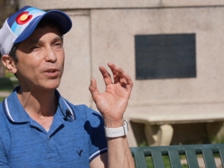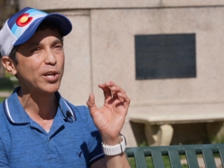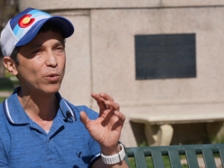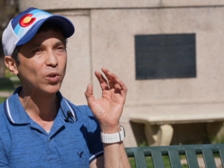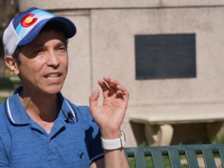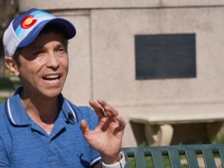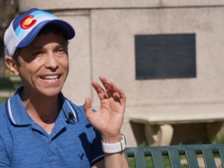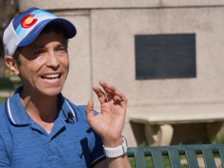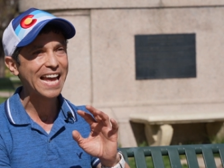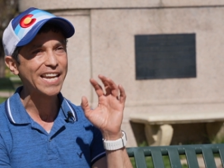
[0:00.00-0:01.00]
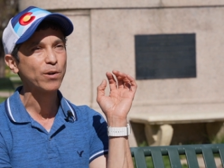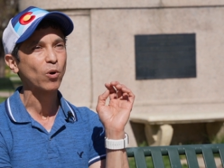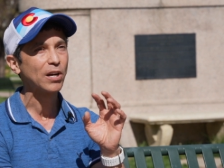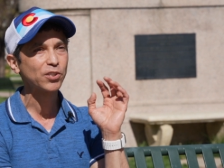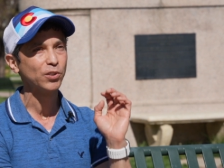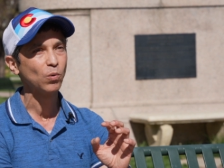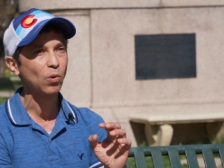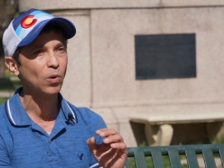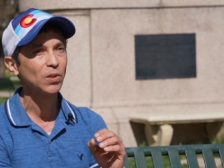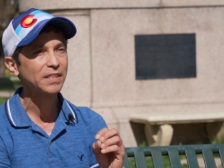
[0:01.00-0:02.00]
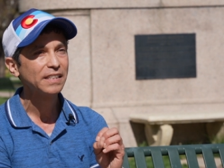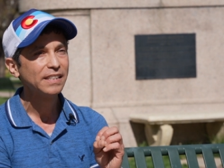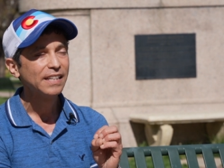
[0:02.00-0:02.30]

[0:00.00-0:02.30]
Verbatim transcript: that you will not get anywhere else in the world.